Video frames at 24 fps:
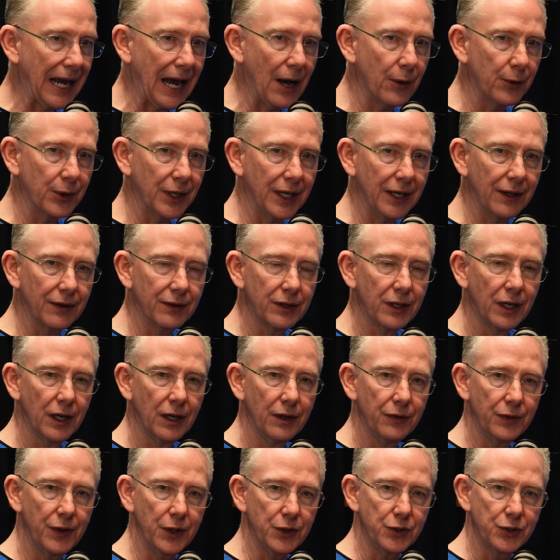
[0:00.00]
out in
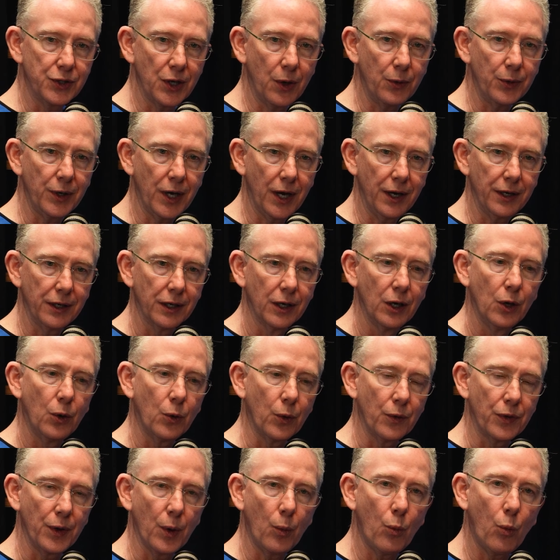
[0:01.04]
the donut
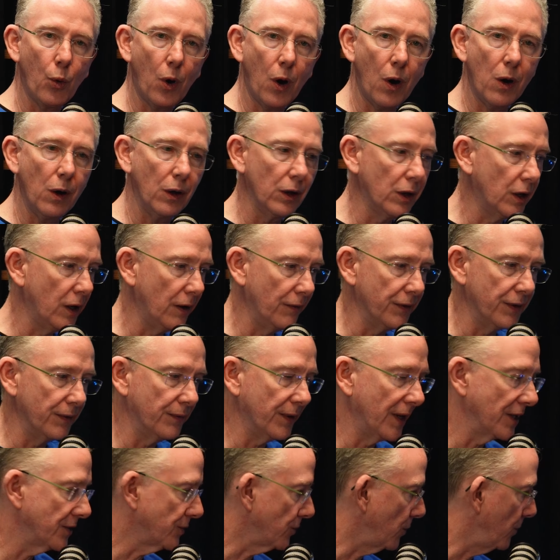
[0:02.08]
or the wall of the
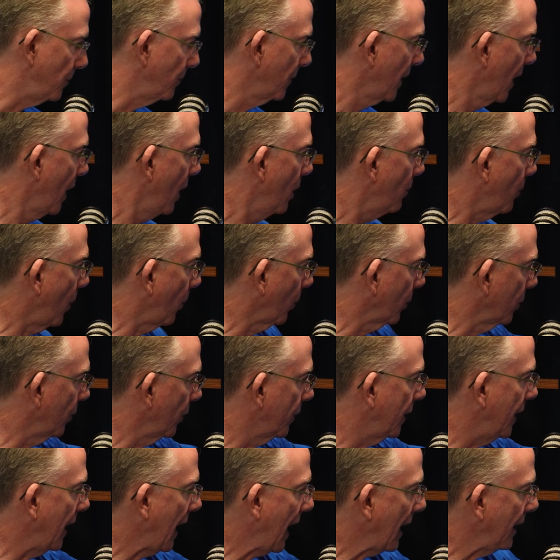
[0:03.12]
vessel. What we're
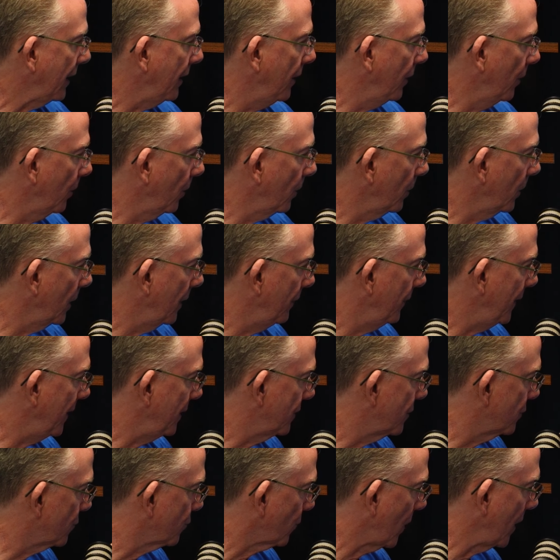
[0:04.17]
looking at here in the
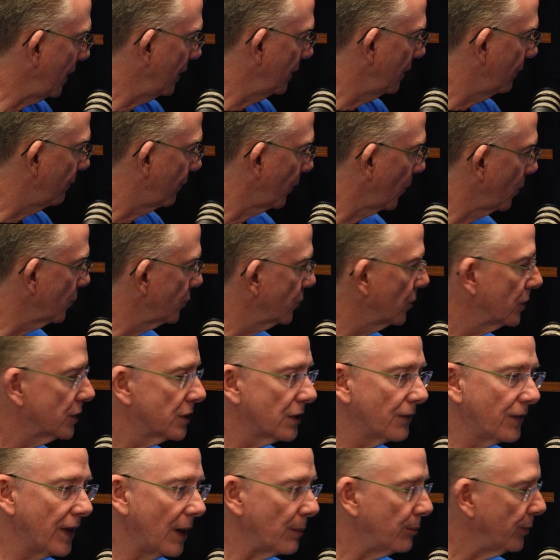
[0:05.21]
straightened versions
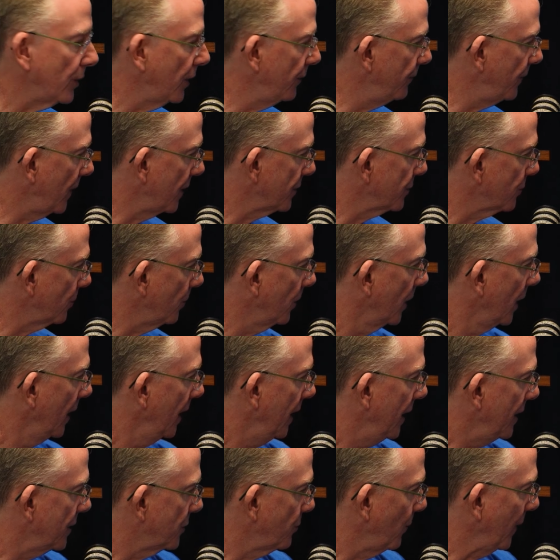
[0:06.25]
of that blood vessel
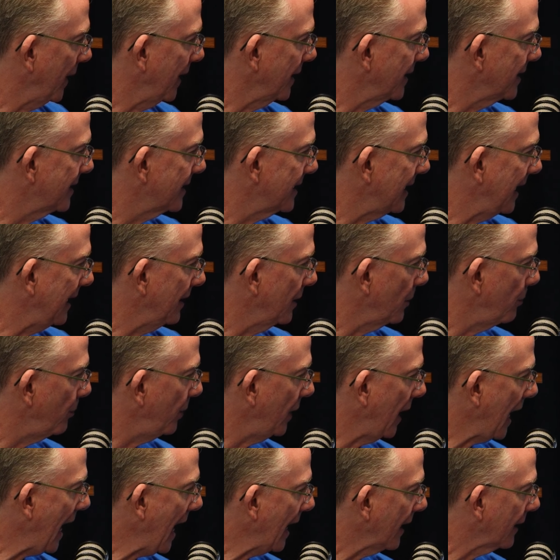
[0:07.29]
is we can see the
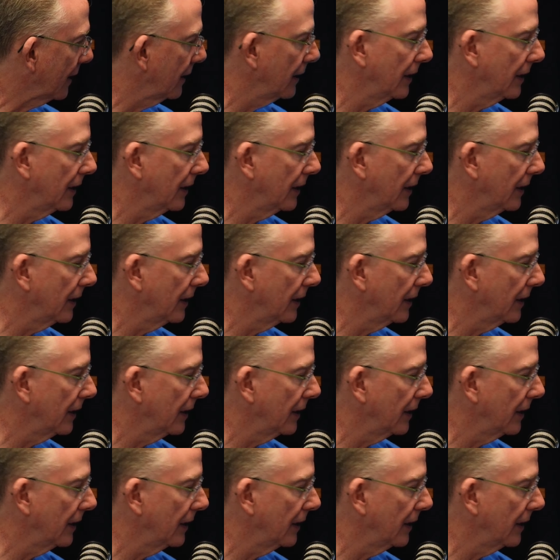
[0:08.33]
plaque.